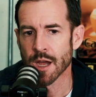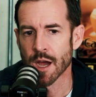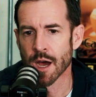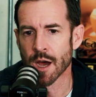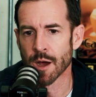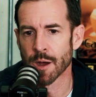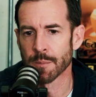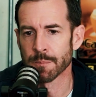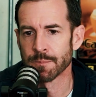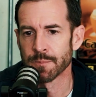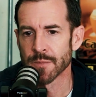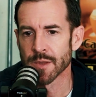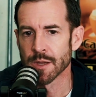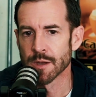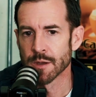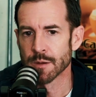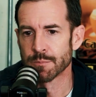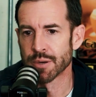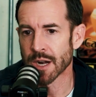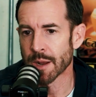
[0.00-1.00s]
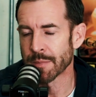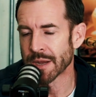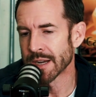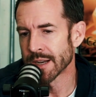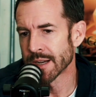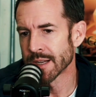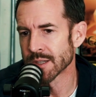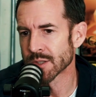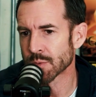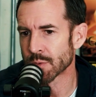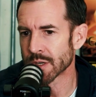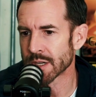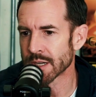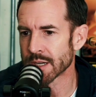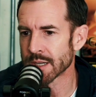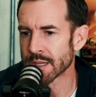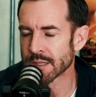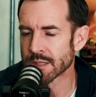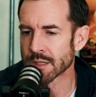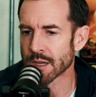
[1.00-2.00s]
But I mean, it is what
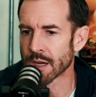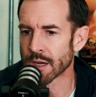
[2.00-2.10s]
it is.